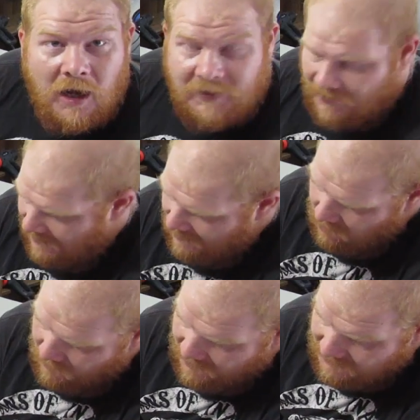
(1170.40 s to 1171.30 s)
onto the
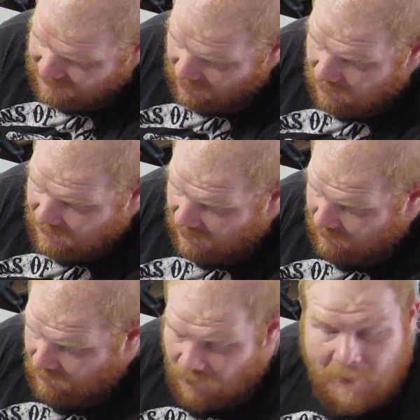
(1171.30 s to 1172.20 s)
handle, because it's also going
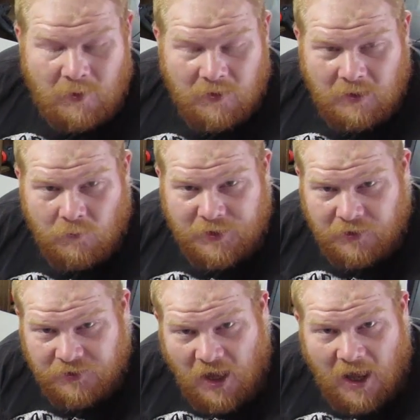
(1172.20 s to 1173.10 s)
to, remember that when
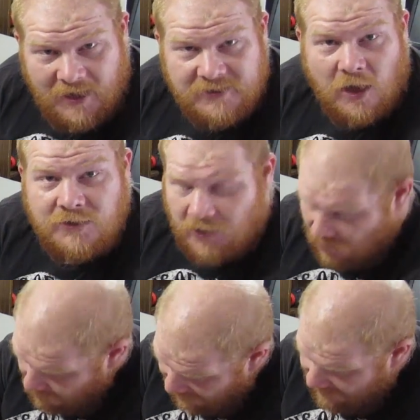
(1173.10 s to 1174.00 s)
you're done, it's also
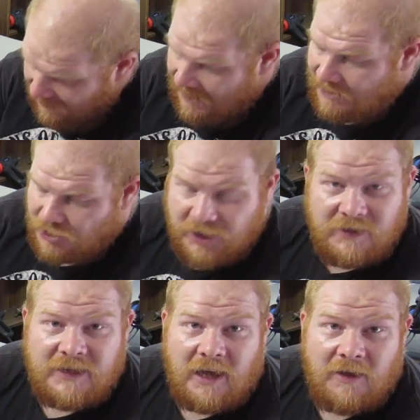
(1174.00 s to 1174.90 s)
going to be an inch
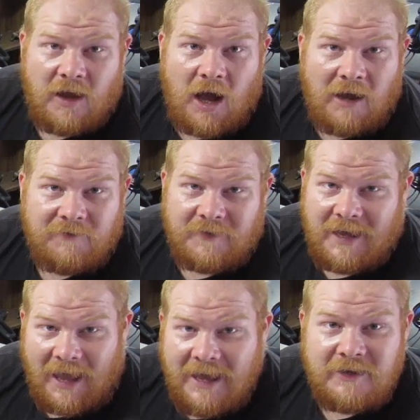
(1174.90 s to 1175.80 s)
in the off
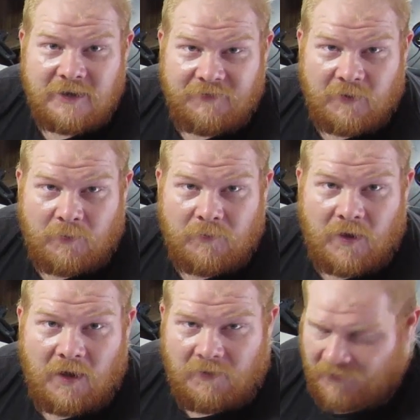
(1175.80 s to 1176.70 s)
the end of
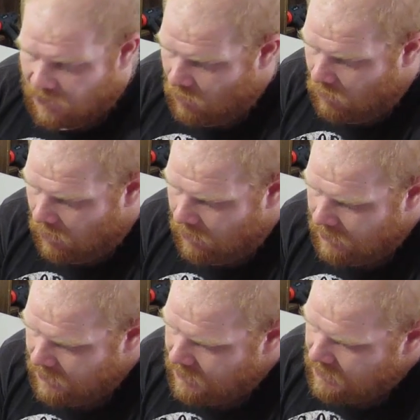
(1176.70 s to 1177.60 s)
the core.
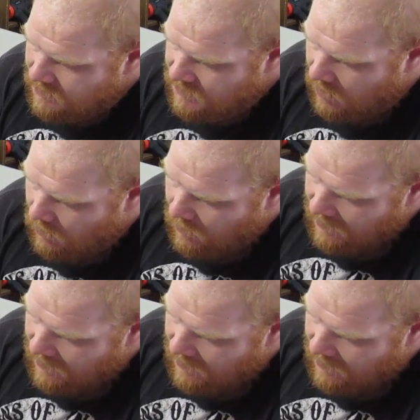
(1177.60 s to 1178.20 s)
So